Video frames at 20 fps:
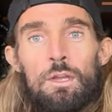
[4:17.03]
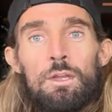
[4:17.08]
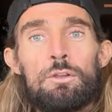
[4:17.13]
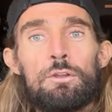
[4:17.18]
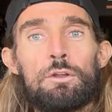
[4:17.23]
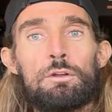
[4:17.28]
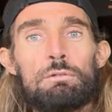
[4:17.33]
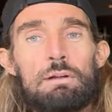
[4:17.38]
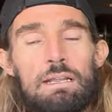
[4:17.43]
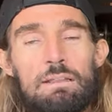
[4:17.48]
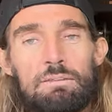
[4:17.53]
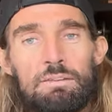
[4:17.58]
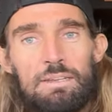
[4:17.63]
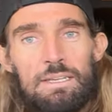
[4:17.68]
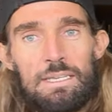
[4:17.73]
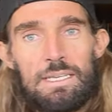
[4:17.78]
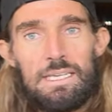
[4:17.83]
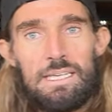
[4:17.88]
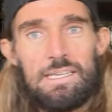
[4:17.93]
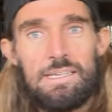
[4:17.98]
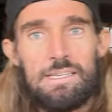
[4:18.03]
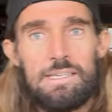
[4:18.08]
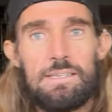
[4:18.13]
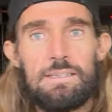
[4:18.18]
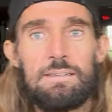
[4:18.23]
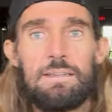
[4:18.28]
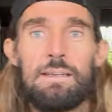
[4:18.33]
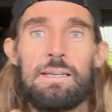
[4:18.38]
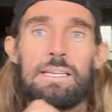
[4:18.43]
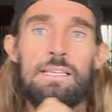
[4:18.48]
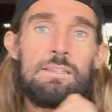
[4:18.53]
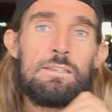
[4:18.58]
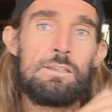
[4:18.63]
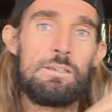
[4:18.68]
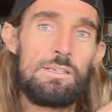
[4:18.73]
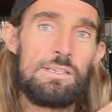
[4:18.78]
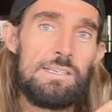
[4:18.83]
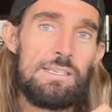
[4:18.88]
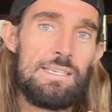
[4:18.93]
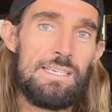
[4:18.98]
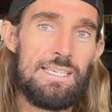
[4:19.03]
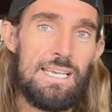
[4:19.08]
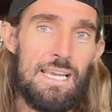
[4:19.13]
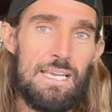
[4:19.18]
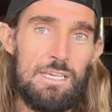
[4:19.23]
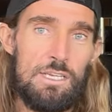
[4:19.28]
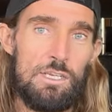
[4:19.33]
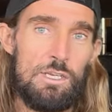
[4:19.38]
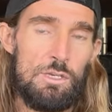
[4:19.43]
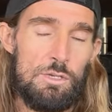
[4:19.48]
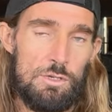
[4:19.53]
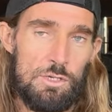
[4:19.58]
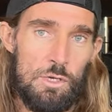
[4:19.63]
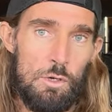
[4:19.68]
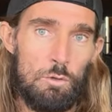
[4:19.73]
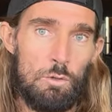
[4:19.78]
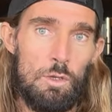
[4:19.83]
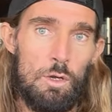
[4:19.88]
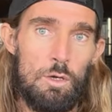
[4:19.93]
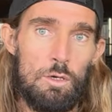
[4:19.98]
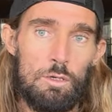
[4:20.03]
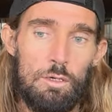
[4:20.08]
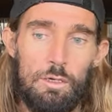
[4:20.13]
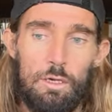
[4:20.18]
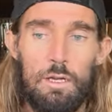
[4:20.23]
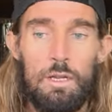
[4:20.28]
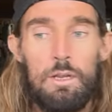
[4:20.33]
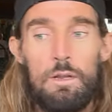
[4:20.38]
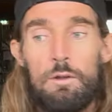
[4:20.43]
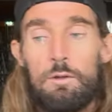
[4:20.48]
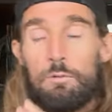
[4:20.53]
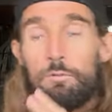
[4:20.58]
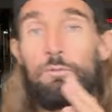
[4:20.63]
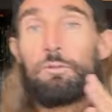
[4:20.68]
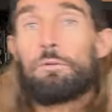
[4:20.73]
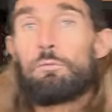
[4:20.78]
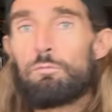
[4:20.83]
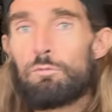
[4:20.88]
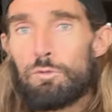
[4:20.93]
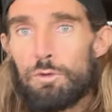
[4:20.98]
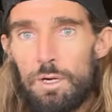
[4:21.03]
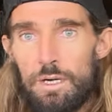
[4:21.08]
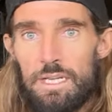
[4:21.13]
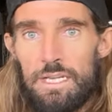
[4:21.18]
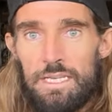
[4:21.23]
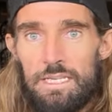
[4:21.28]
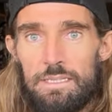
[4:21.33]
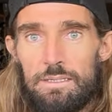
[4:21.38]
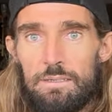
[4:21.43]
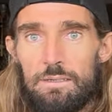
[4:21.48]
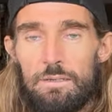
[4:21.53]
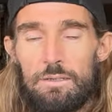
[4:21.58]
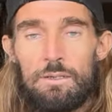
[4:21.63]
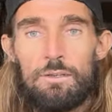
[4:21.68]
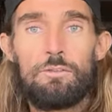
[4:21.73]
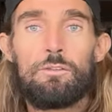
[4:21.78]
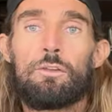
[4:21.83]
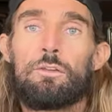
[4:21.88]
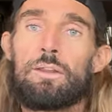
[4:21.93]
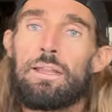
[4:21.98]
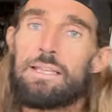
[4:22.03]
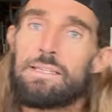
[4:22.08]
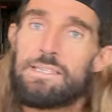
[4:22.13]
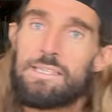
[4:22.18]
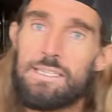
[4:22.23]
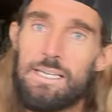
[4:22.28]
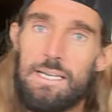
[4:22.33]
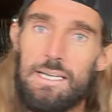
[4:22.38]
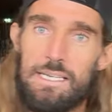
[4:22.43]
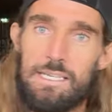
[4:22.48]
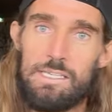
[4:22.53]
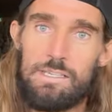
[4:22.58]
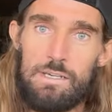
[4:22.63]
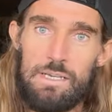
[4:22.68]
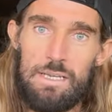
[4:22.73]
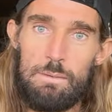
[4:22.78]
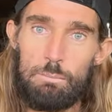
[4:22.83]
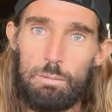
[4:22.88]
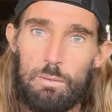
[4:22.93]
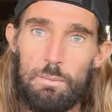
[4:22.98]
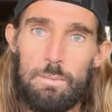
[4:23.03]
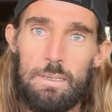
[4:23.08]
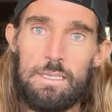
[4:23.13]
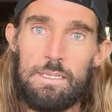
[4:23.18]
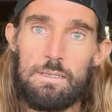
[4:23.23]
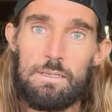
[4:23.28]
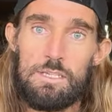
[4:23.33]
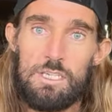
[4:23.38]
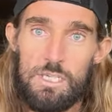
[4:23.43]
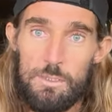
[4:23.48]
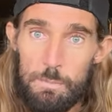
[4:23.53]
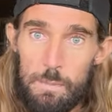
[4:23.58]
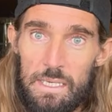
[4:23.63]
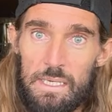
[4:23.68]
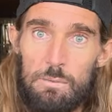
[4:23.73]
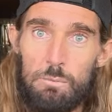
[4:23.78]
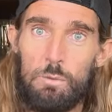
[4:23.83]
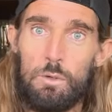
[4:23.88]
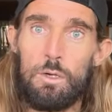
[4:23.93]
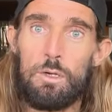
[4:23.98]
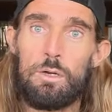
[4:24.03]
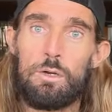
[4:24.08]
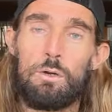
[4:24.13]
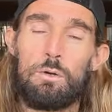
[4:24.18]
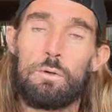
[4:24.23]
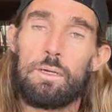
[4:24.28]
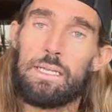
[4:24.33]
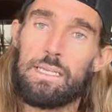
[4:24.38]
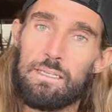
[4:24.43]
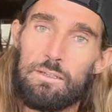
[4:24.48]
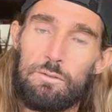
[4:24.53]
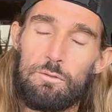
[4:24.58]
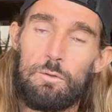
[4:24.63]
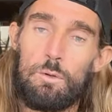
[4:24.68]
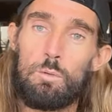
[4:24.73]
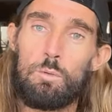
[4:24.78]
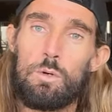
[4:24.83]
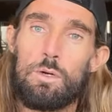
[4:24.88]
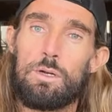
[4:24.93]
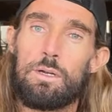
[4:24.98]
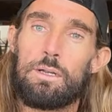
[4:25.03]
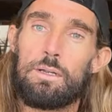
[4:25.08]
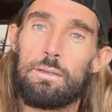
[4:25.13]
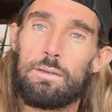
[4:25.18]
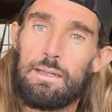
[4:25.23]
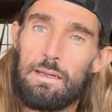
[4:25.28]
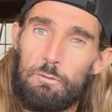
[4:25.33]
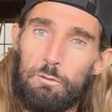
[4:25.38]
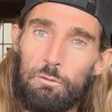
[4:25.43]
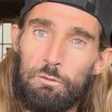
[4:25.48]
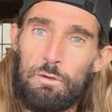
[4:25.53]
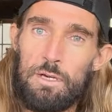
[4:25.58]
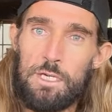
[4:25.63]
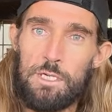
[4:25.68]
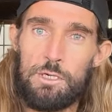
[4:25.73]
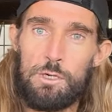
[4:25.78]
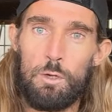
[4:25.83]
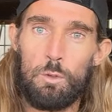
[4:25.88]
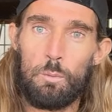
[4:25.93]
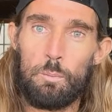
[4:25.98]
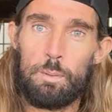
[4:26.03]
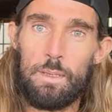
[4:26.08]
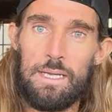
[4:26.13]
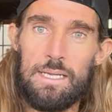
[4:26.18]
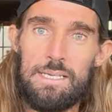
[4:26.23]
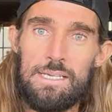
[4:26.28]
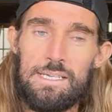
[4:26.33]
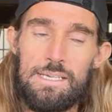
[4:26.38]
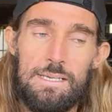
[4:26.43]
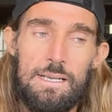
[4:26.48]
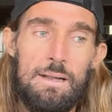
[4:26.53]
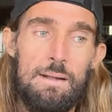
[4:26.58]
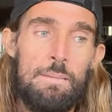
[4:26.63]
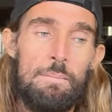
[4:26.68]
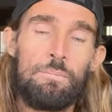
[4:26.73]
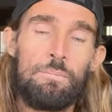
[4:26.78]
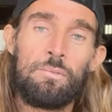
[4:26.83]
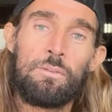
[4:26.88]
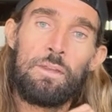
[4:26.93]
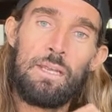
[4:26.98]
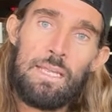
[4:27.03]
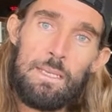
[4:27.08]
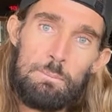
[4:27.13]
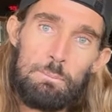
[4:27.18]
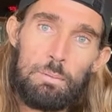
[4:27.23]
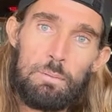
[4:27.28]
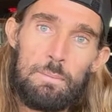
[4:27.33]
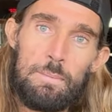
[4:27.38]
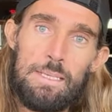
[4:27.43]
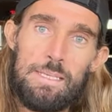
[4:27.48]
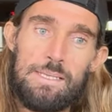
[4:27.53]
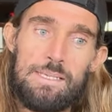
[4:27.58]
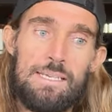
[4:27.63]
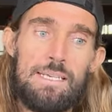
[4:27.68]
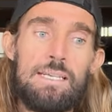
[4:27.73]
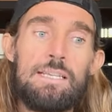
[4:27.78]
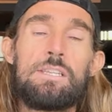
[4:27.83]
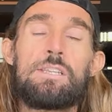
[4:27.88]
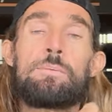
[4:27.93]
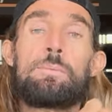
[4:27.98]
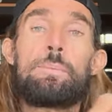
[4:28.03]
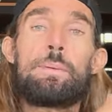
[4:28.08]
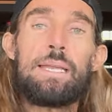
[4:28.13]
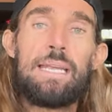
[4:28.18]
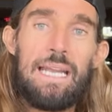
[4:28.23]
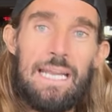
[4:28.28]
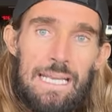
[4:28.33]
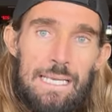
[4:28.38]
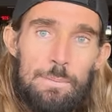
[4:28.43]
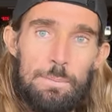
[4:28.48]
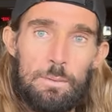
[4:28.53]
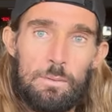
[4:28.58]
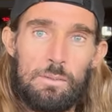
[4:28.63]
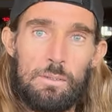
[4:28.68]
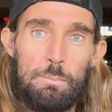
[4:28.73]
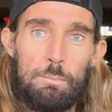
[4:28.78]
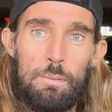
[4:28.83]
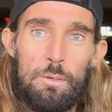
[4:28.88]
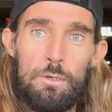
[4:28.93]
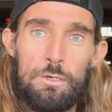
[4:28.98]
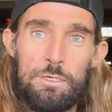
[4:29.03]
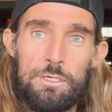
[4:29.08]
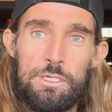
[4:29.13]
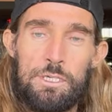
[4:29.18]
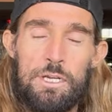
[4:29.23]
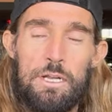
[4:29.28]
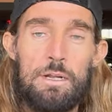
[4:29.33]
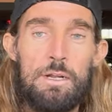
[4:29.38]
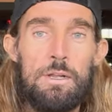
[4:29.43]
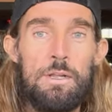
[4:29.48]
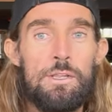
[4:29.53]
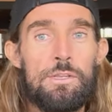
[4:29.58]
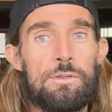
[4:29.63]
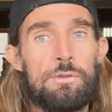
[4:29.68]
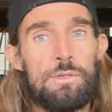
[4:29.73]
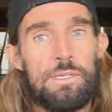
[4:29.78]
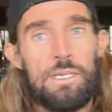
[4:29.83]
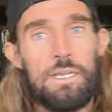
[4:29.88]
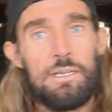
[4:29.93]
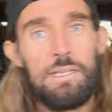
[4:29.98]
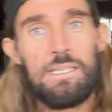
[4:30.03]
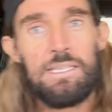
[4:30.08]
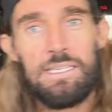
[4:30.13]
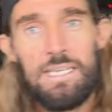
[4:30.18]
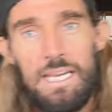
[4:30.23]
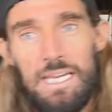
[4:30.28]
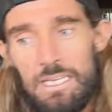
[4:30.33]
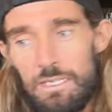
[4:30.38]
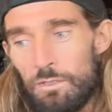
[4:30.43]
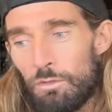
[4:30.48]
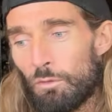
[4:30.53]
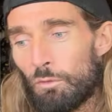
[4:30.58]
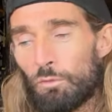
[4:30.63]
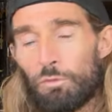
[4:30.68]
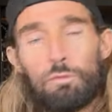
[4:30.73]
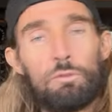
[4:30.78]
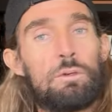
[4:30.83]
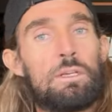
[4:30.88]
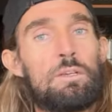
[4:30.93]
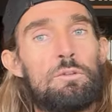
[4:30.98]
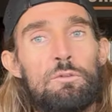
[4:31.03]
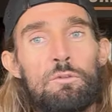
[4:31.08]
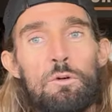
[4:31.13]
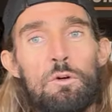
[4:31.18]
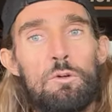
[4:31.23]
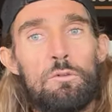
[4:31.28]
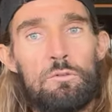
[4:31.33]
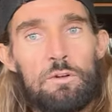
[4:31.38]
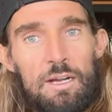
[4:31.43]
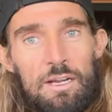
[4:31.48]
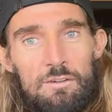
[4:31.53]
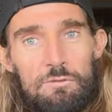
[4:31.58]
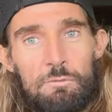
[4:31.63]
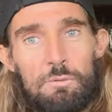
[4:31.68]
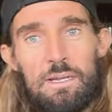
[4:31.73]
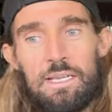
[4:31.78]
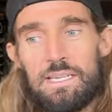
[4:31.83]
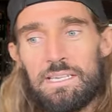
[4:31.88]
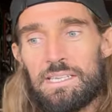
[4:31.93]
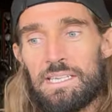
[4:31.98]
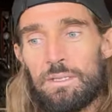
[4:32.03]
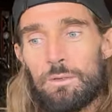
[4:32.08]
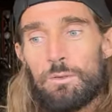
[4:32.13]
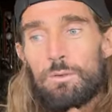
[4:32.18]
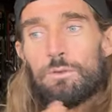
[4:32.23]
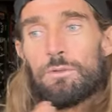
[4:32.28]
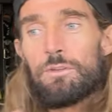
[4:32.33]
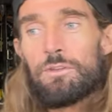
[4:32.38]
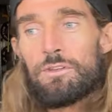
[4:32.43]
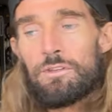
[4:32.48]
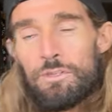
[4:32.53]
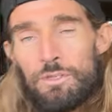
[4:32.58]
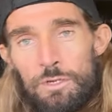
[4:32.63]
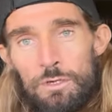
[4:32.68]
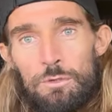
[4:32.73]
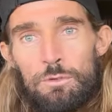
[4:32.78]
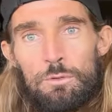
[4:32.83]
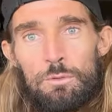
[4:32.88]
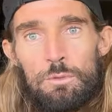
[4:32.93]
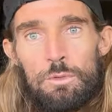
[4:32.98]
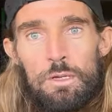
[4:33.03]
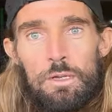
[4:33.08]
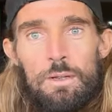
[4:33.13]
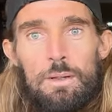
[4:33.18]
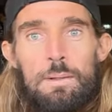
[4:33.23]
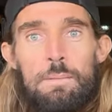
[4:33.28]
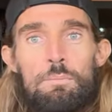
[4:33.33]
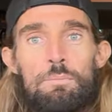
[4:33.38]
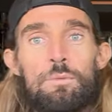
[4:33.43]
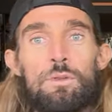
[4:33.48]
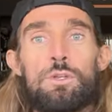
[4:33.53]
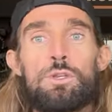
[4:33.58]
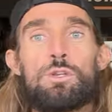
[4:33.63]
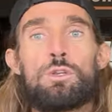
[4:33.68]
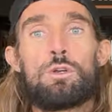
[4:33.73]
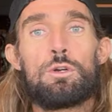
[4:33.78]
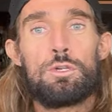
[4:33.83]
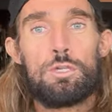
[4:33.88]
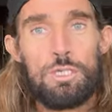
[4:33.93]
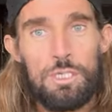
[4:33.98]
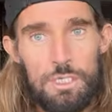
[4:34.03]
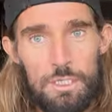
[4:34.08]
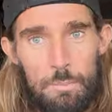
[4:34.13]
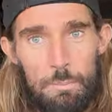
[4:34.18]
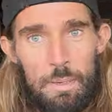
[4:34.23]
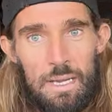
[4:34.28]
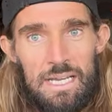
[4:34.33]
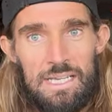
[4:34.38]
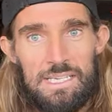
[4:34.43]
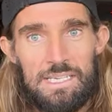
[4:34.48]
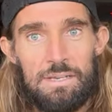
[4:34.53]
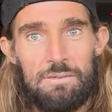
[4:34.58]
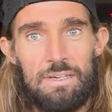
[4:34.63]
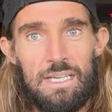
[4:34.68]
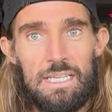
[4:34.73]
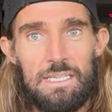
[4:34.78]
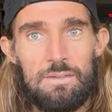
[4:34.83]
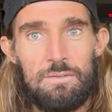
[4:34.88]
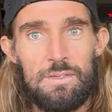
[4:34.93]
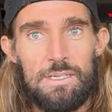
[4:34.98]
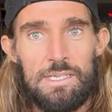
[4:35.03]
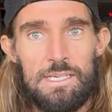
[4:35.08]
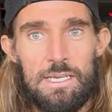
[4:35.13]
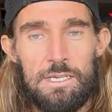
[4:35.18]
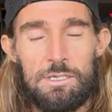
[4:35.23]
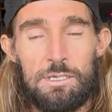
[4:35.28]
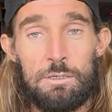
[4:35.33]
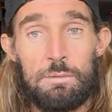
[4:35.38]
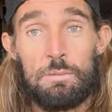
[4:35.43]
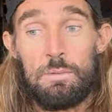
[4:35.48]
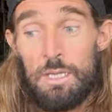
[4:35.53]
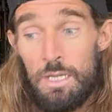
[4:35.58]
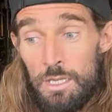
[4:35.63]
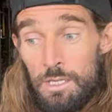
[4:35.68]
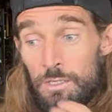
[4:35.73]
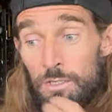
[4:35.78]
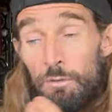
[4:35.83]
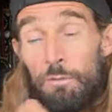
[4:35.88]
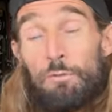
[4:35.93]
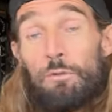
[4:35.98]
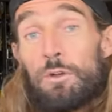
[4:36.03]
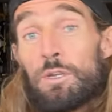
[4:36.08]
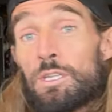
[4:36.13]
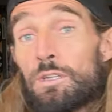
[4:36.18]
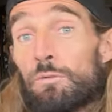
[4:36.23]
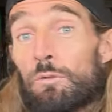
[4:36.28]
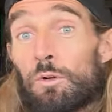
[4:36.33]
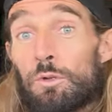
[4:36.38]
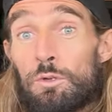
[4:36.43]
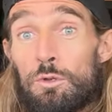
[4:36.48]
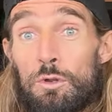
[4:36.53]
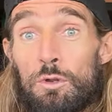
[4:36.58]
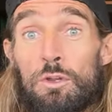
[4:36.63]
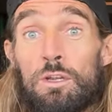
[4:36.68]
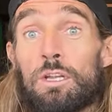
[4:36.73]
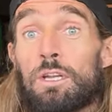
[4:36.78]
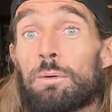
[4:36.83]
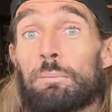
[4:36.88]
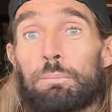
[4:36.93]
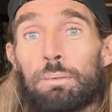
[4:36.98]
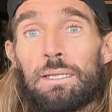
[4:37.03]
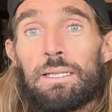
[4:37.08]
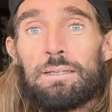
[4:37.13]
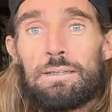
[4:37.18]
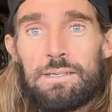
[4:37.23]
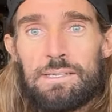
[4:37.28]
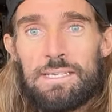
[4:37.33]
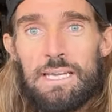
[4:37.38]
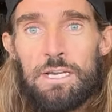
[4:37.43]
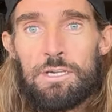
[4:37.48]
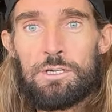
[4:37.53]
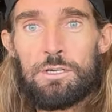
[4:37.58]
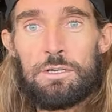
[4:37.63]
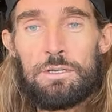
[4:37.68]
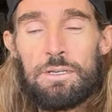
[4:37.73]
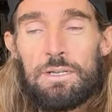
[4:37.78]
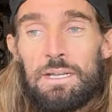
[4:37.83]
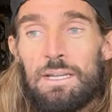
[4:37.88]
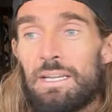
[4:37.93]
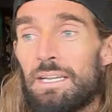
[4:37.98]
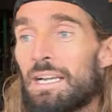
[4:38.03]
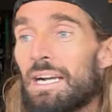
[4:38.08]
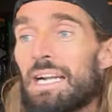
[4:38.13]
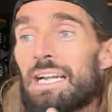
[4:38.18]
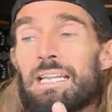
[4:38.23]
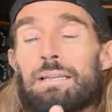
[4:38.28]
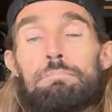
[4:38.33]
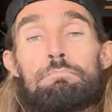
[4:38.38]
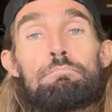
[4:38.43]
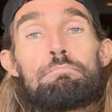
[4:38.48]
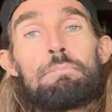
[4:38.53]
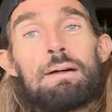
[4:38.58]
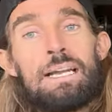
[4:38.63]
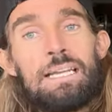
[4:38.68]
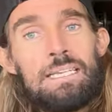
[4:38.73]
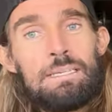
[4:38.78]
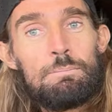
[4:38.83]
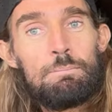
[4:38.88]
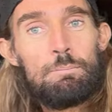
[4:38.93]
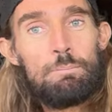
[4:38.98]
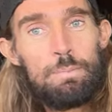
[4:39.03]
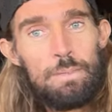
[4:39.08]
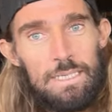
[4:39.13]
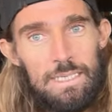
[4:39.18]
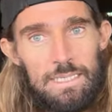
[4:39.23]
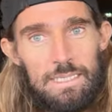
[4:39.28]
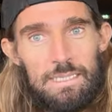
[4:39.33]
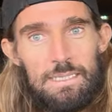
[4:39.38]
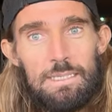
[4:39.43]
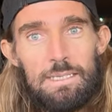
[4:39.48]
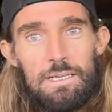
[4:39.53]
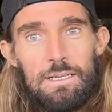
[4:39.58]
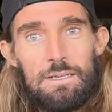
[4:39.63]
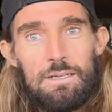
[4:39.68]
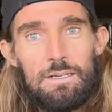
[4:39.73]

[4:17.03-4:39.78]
The great thing is that it doesn't take you so long from running to then starting to implement speed work or interval work and that threshold pace to implement it to be able to push. So it's going to take you 3, 4, 5 weeks in order to judge the pace of an interval session. So first of all, you can complete the session. And it might be